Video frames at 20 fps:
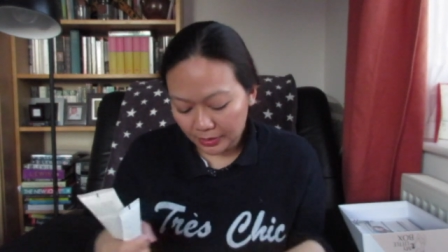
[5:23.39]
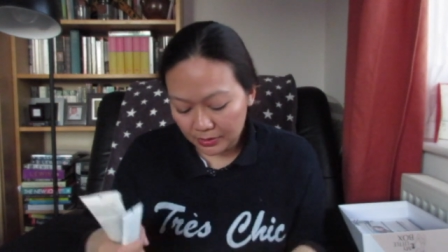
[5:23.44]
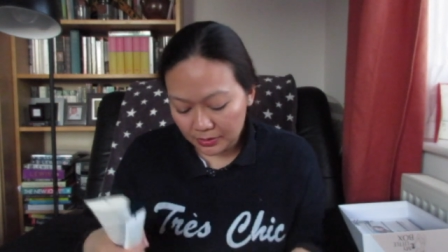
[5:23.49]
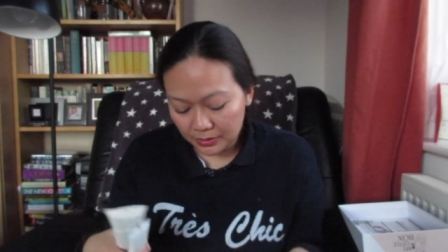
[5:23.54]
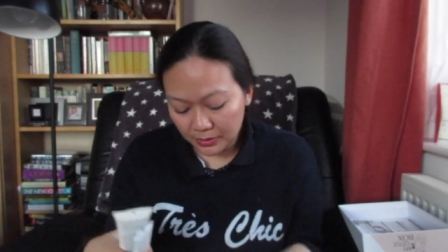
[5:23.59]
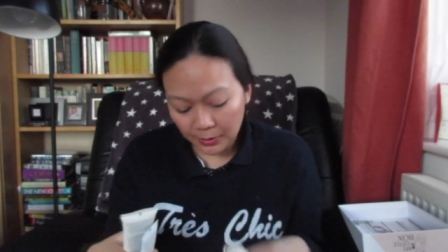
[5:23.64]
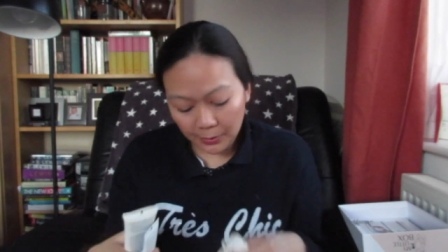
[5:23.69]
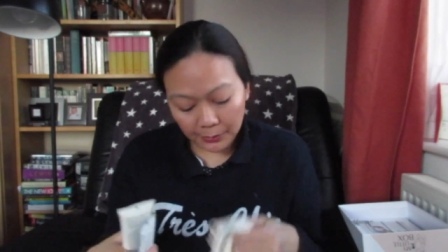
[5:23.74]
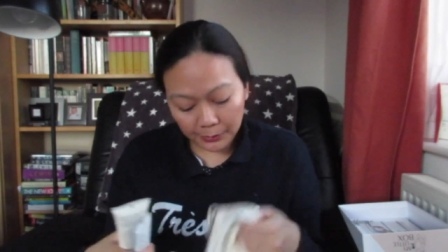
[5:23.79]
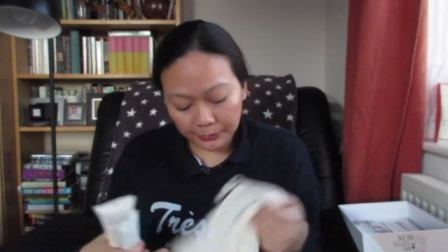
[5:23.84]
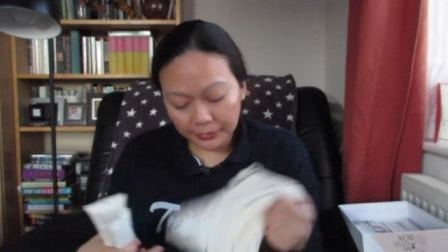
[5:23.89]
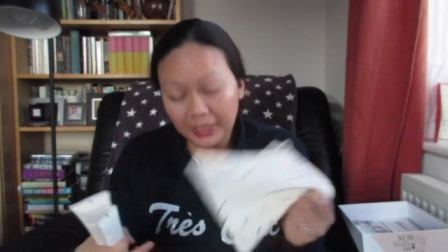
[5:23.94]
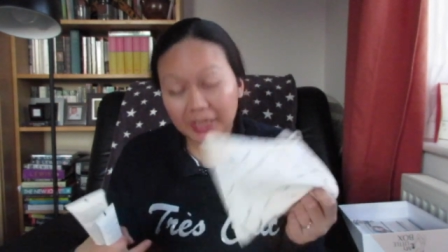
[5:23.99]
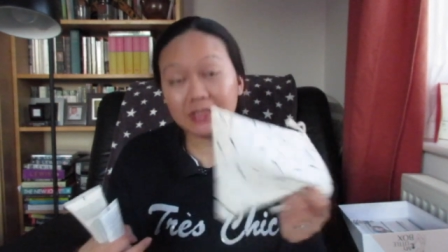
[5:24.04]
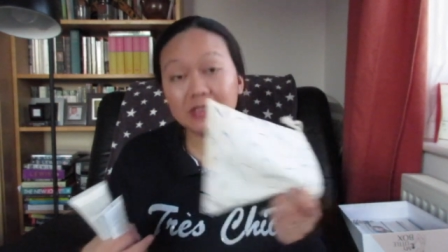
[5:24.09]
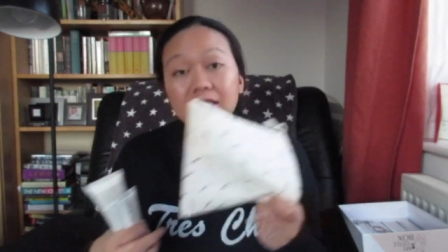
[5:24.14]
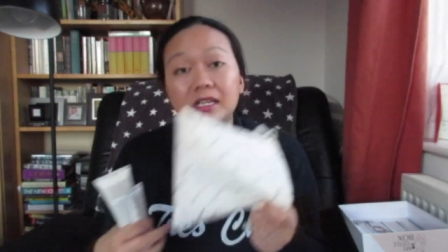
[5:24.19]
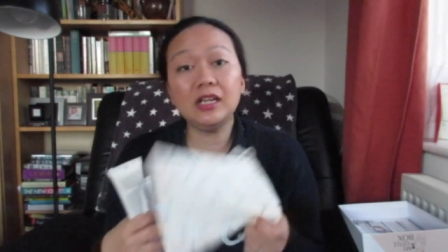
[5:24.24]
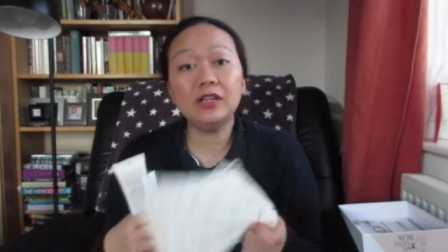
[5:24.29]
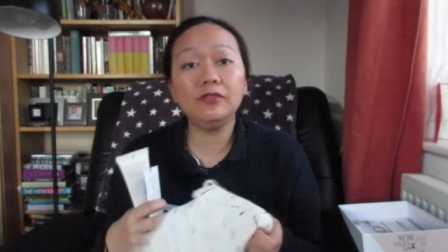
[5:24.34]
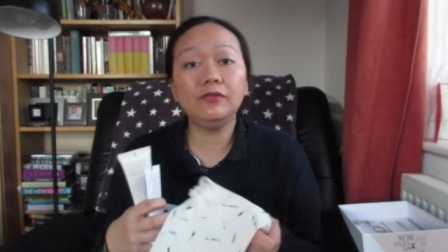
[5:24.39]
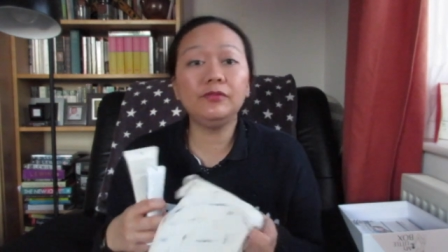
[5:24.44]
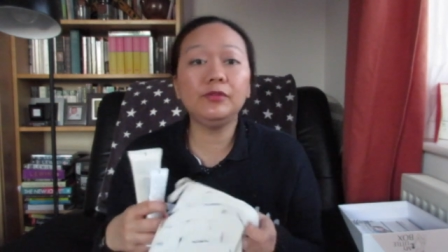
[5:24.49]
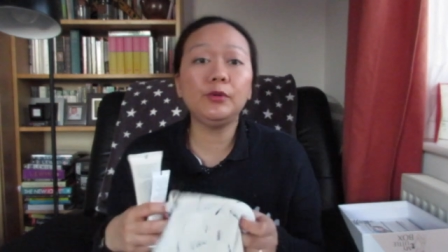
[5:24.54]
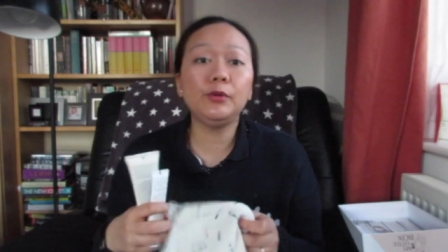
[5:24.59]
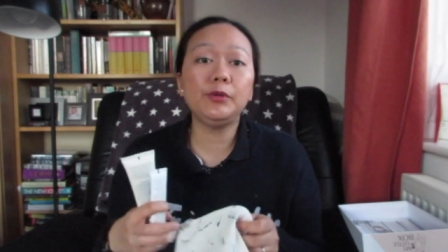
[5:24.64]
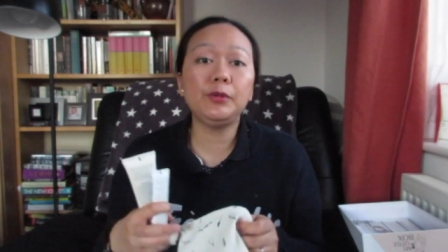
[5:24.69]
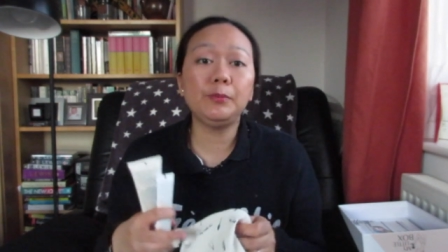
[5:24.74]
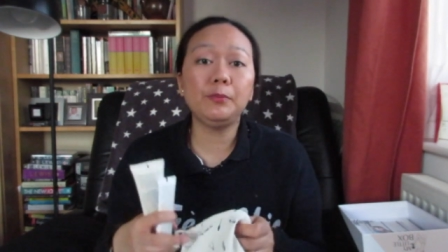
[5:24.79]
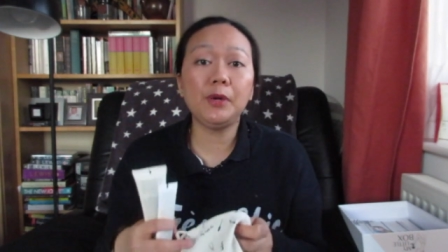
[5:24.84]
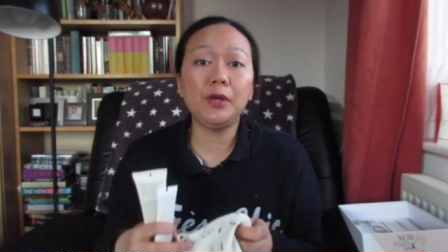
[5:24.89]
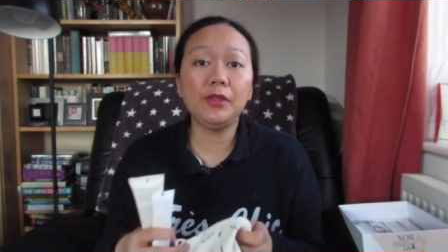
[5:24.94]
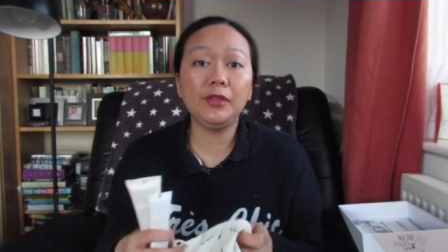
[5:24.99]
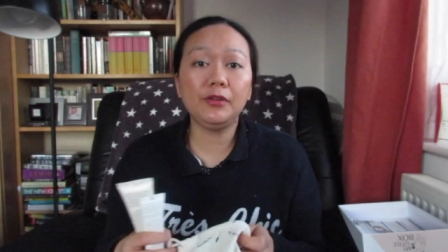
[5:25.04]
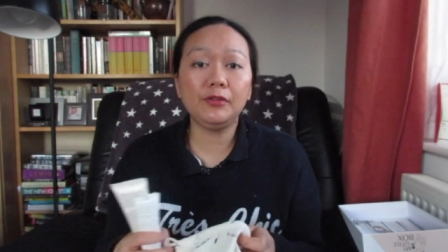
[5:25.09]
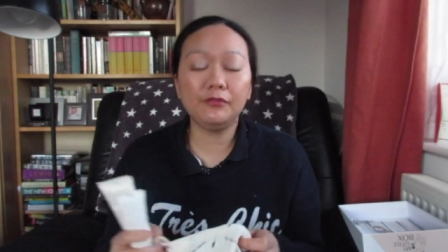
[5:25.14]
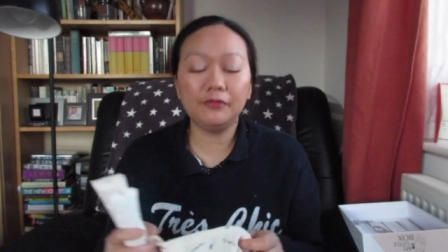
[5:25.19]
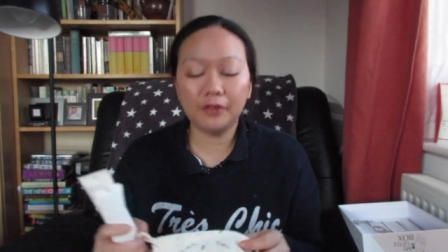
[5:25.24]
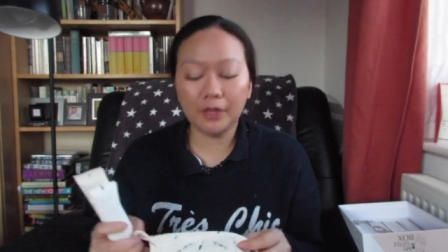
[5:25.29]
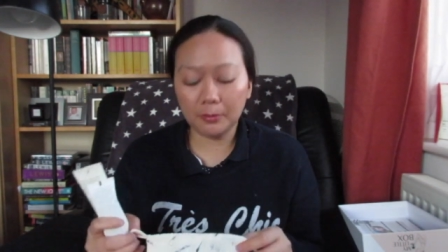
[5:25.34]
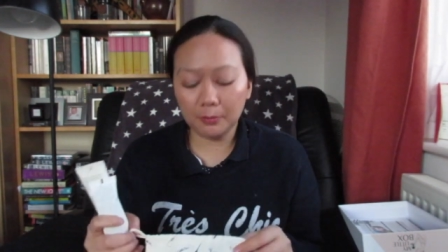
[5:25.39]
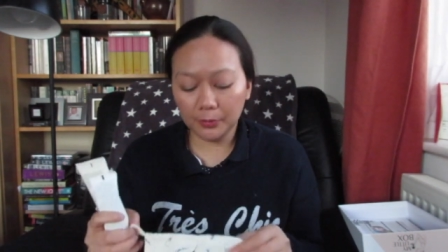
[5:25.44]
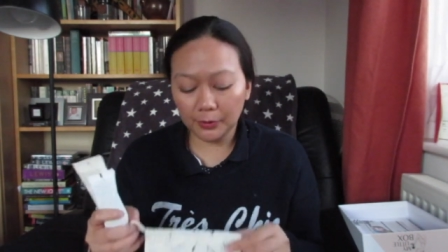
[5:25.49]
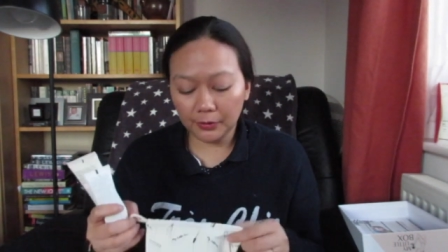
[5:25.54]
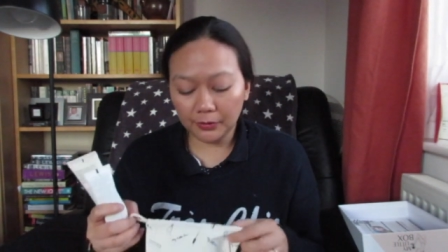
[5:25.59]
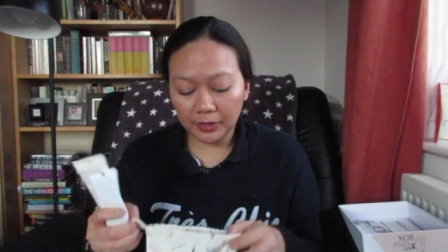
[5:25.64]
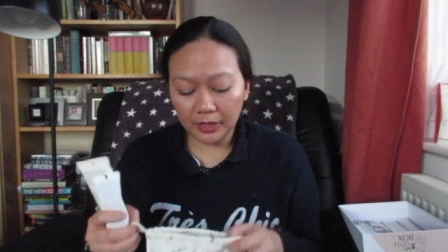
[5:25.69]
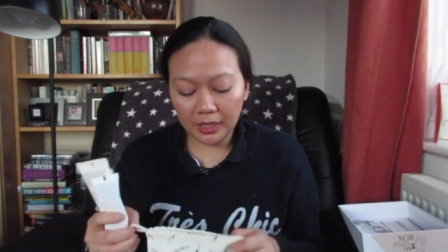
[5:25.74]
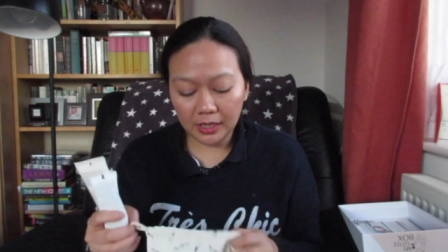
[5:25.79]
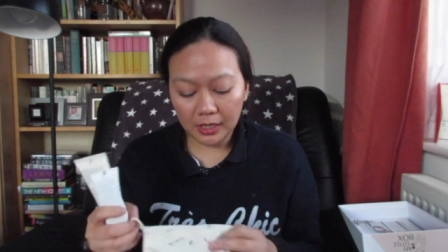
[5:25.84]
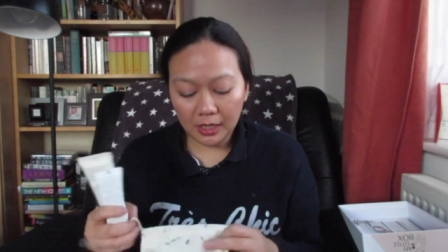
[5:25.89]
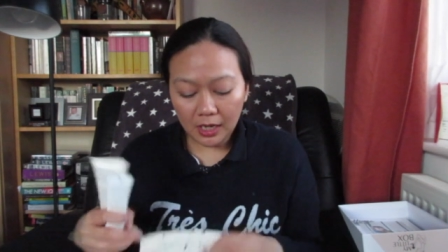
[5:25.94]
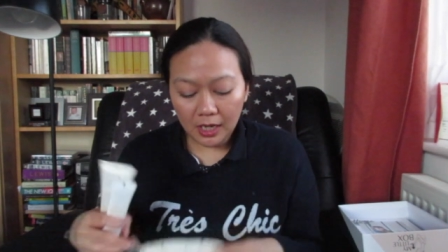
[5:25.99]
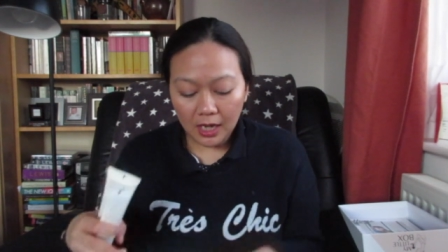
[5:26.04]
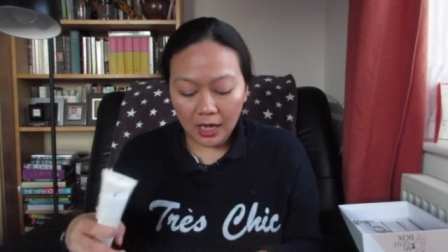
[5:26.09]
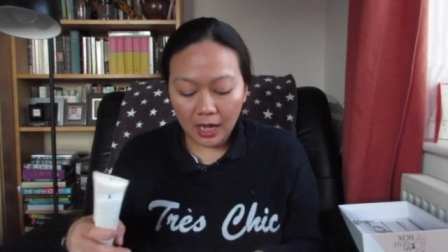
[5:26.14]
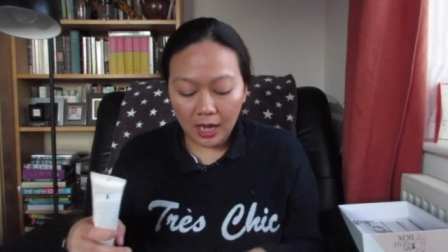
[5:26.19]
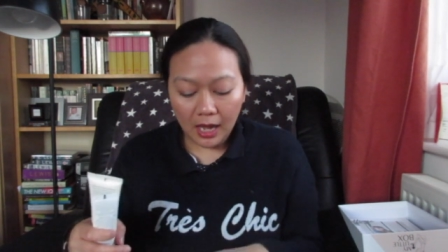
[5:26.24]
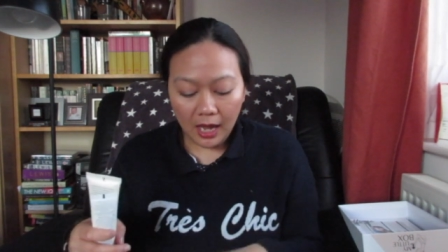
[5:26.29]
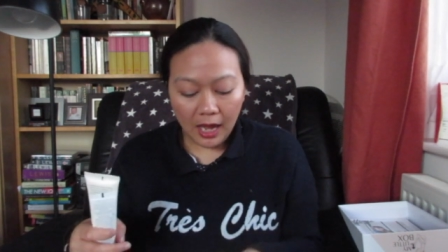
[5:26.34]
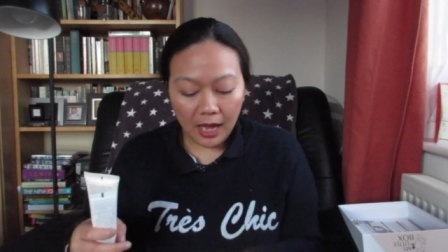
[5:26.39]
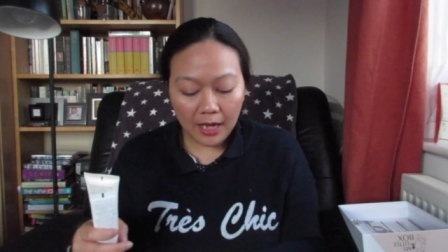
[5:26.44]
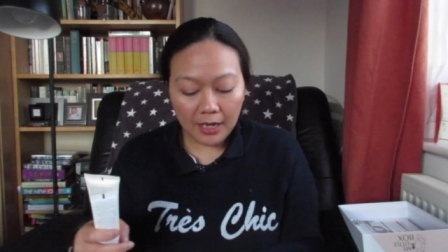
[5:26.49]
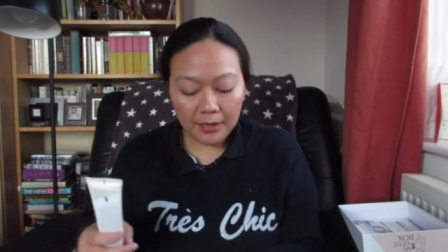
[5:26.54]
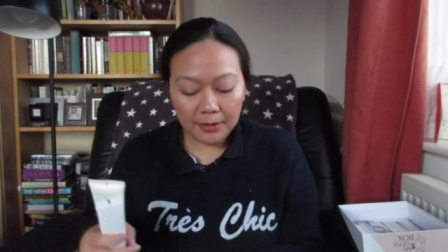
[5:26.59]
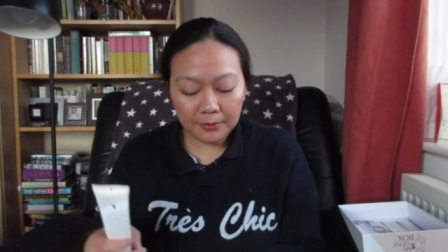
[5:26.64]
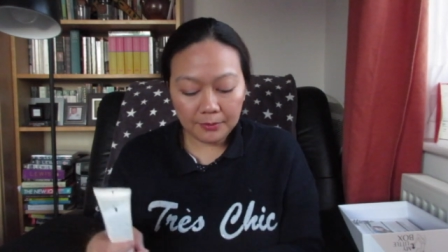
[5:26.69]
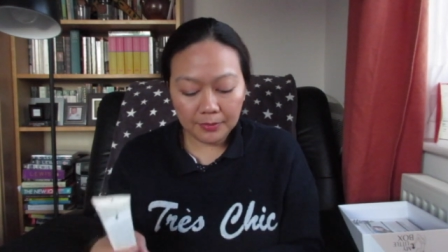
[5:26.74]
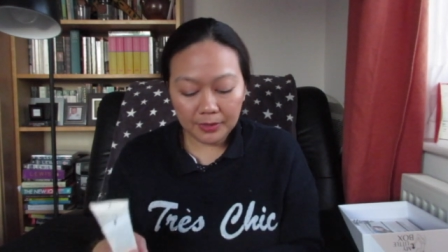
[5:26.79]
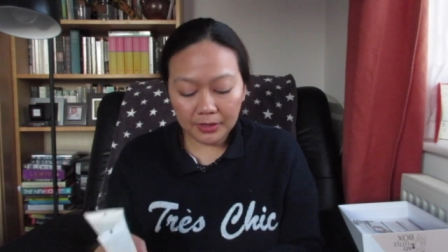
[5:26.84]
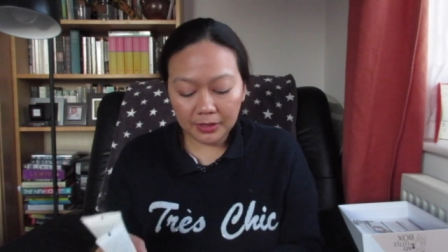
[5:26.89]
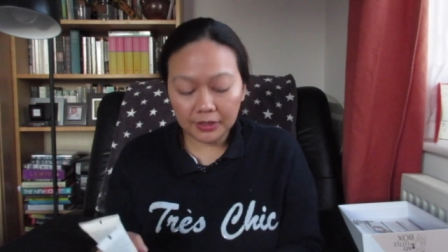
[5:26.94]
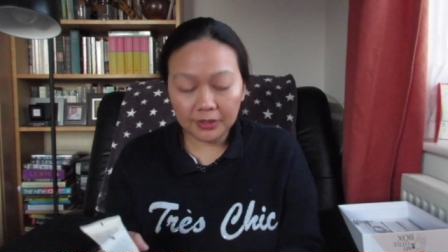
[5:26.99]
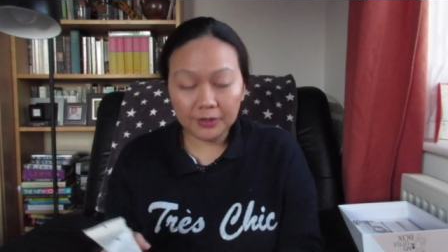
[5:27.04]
So that's it for the month of February. I'm